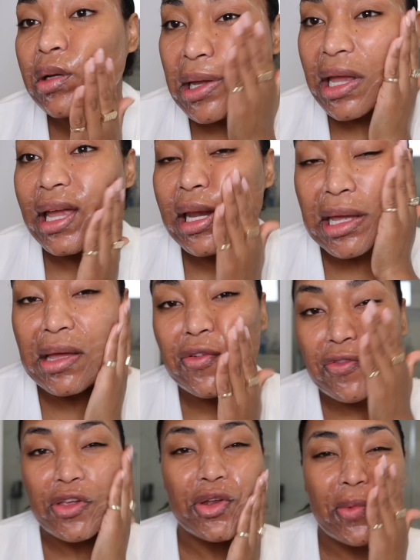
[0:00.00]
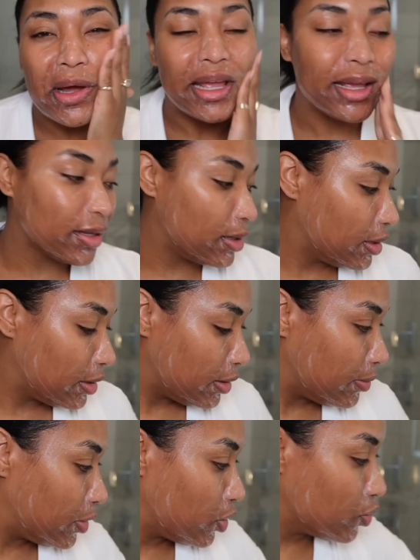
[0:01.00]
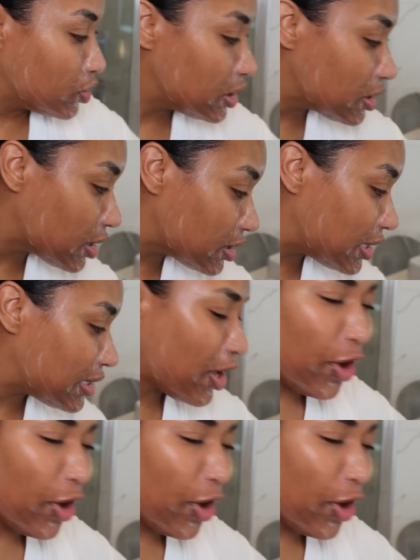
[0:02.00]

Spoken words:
And if you don't want to use this because this